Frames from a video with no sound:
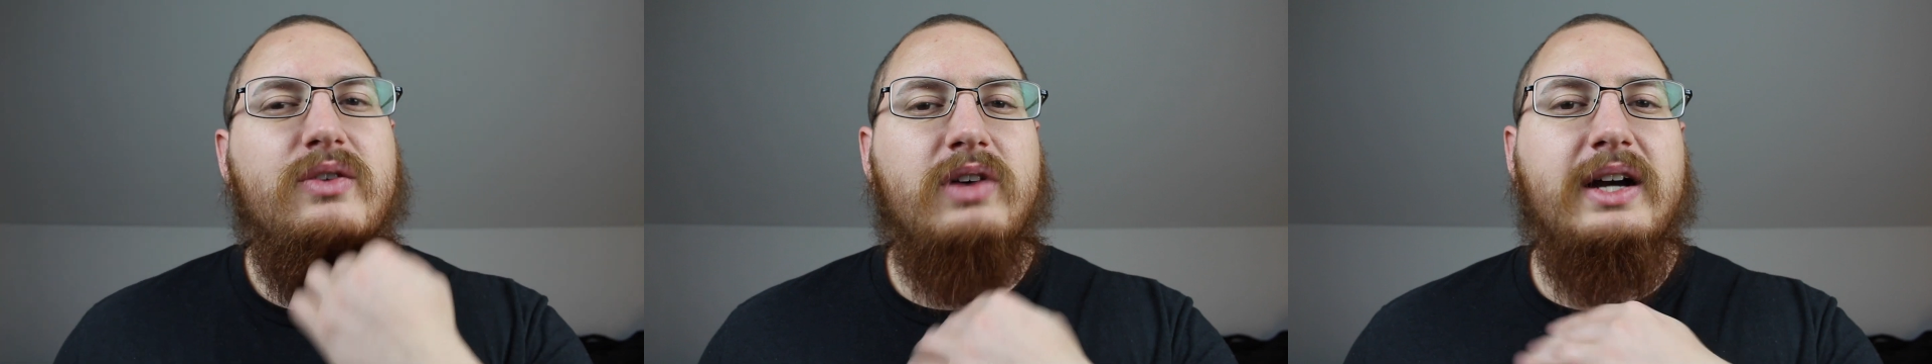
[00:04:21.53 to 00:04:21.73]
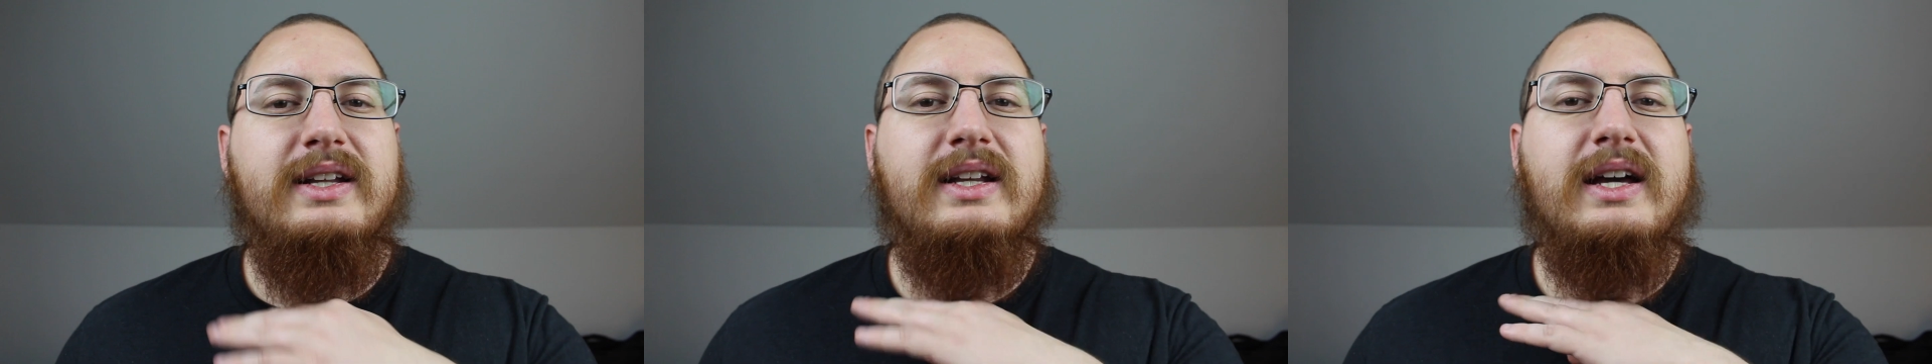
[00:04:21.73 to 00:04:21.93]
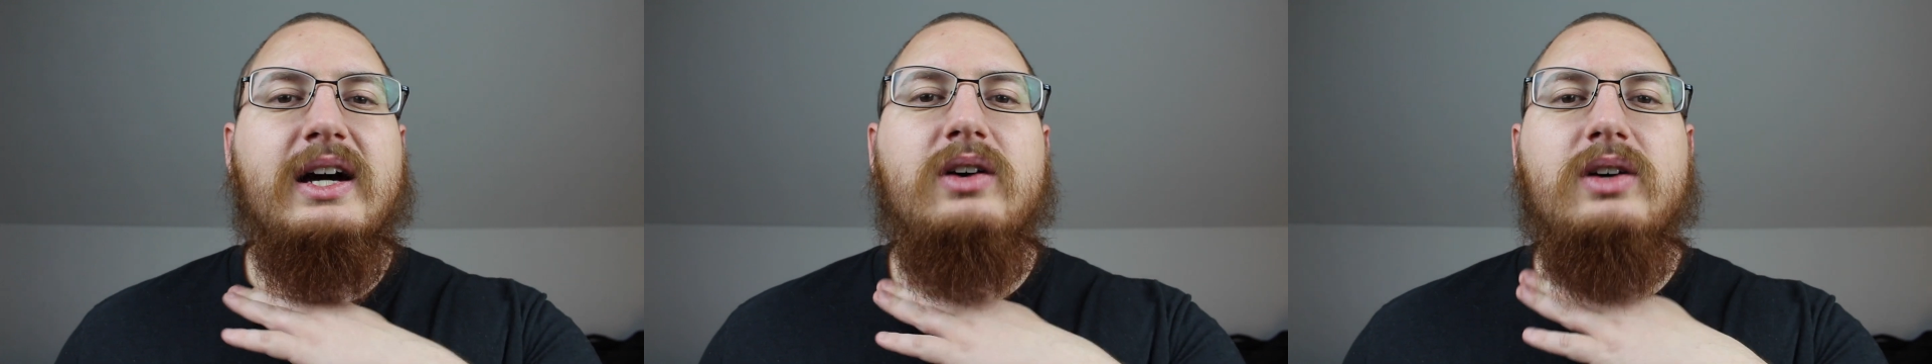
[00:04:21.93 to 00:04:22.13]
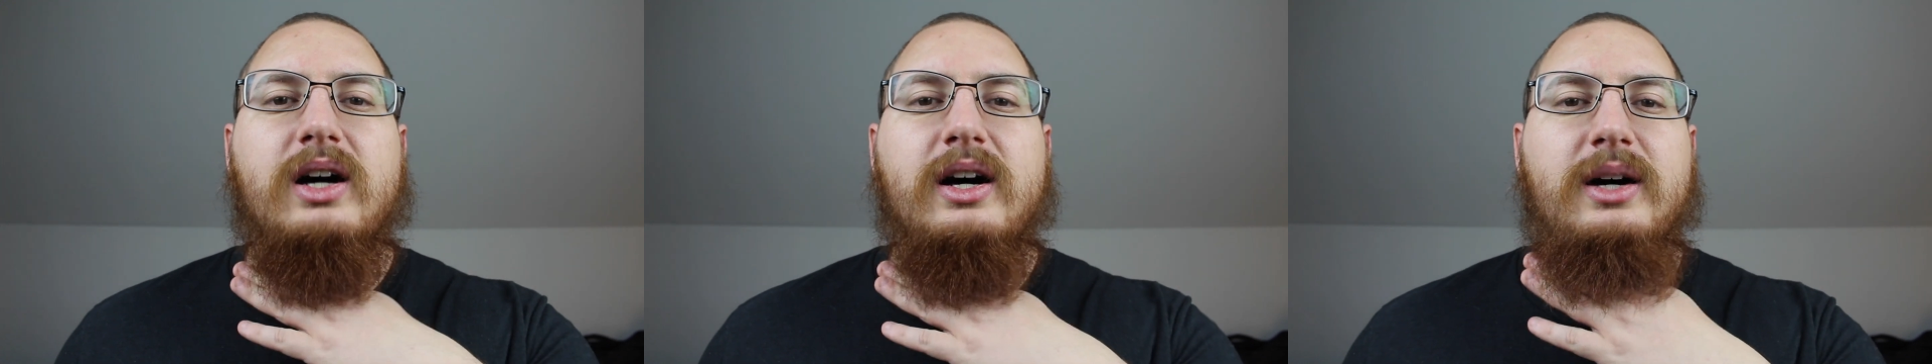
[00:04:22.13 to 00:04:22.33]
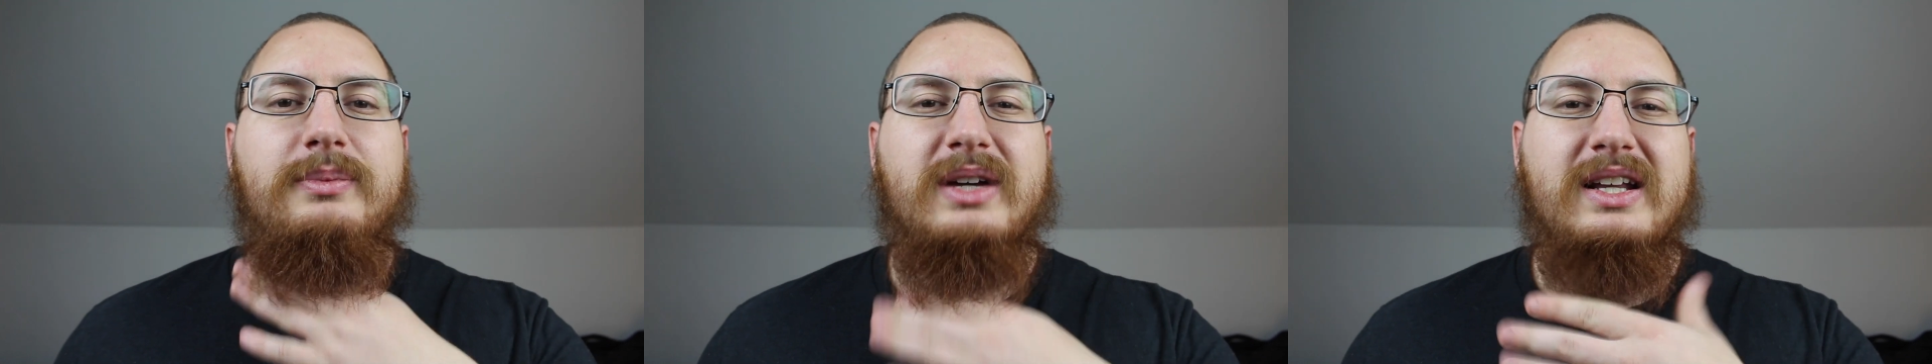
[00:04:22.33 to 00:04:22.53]
Right
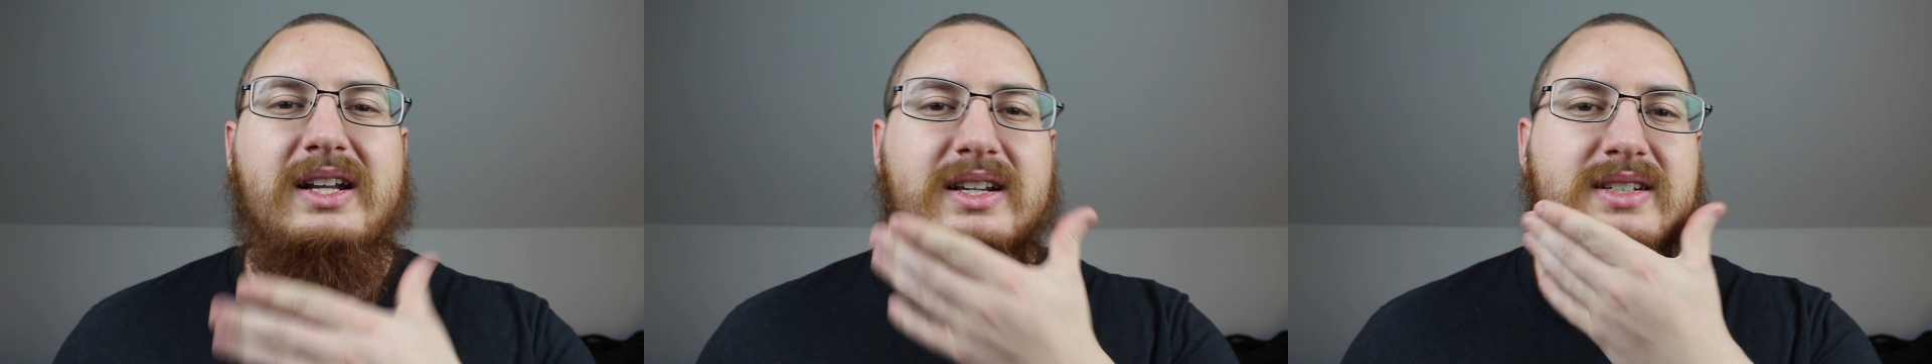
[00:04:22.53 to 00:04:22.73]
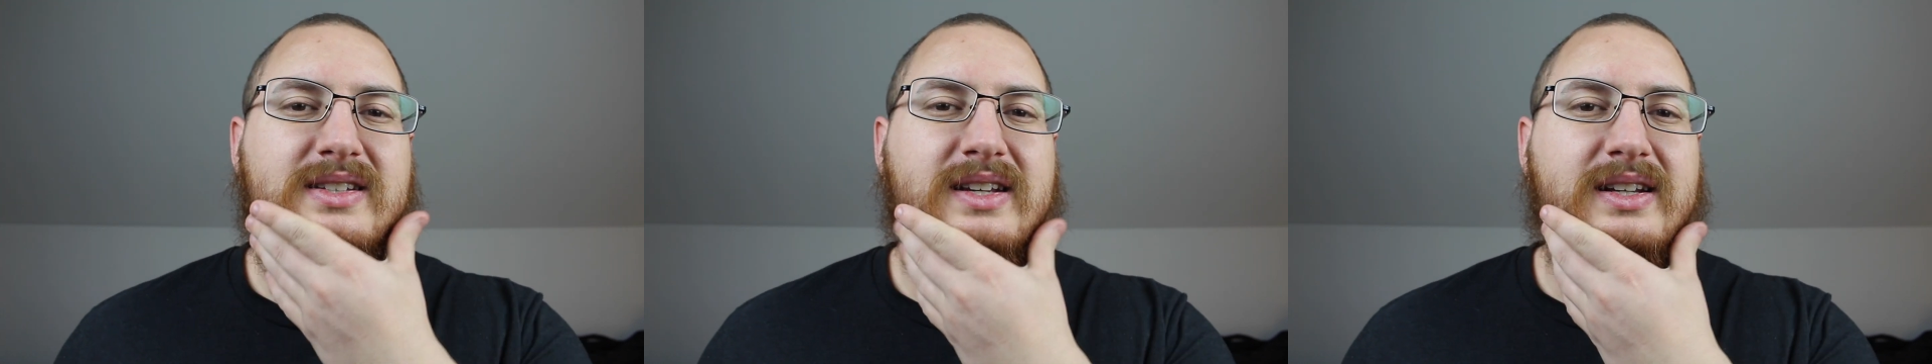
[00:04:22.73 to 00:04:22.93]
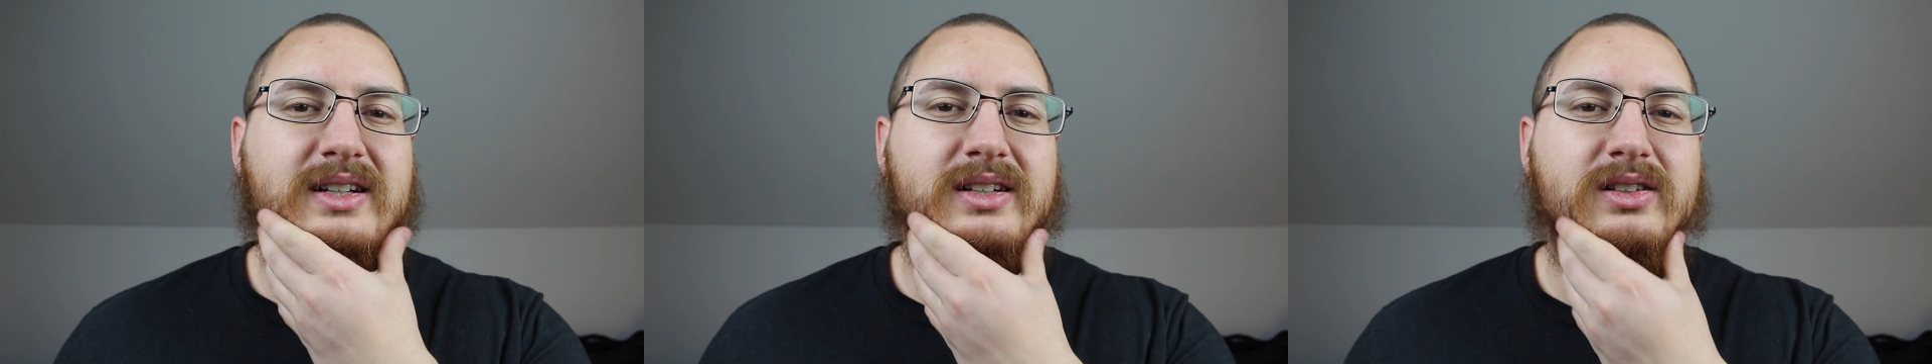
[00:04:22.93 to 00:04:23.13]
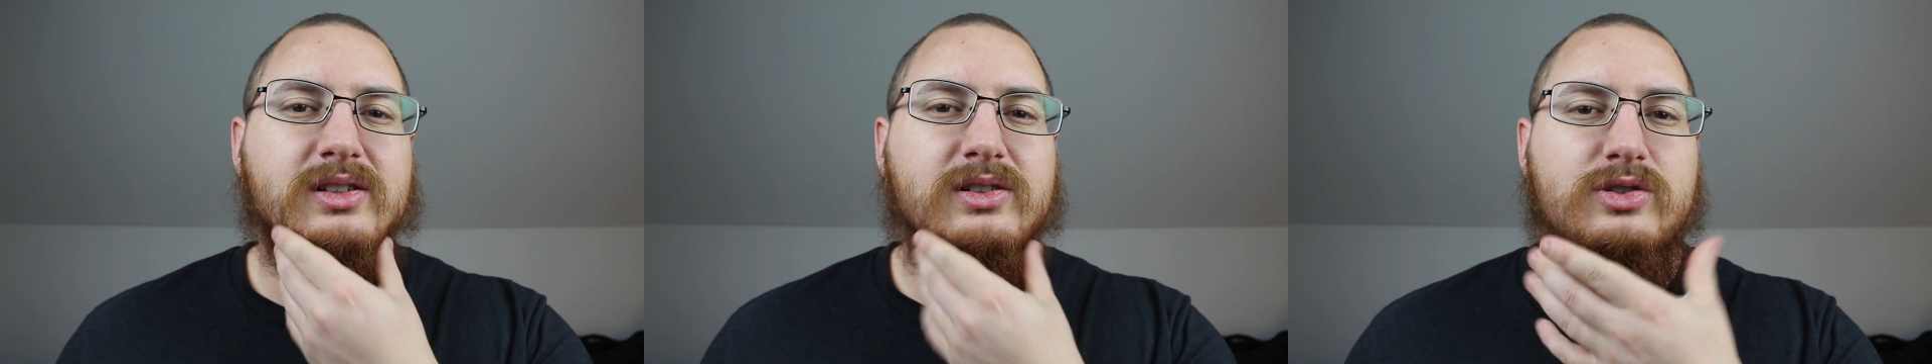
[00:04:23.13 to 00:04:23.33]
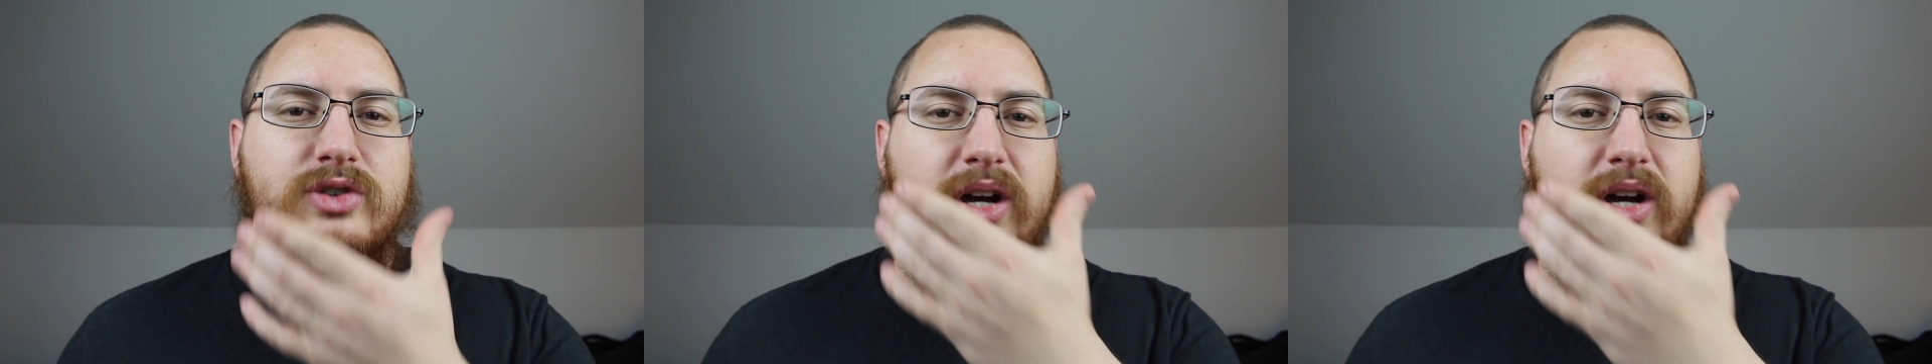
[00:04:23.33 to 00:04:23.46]
now, it is getting a little